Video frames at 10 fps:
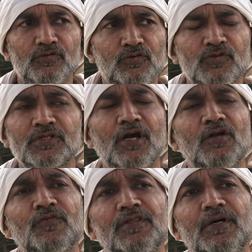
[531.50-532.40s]
You
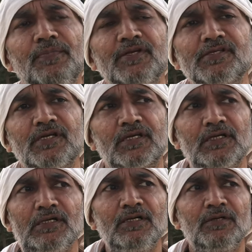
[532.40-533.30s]
start with the basic
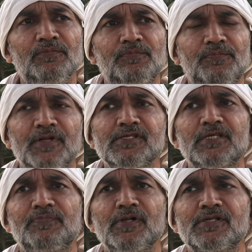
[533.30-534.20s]

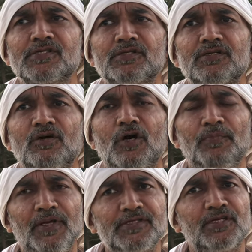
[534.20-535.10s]
principles or
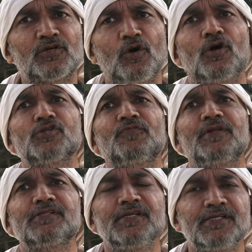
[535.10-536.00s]
basic cause of
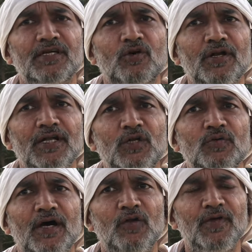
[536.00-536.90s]
disease according to
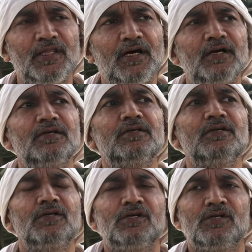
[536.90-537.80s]
Ayurveda.
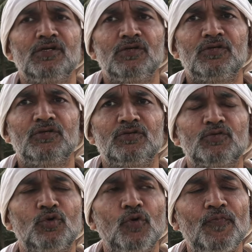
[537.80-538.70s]
You
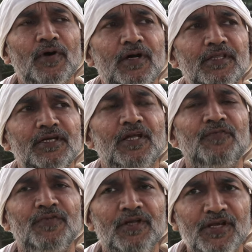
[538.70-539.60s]
go for the
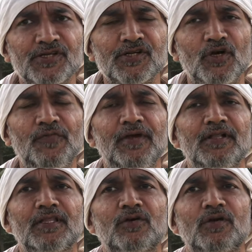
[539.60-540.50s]
definition of
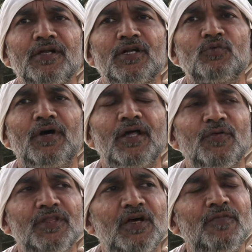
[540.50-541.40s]
health according to
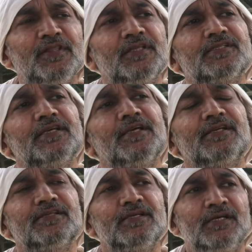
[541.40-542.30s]
Ayurveda when they say
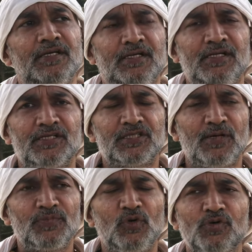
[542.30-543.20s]

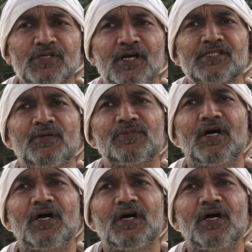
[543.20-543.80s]
sam dosha, sam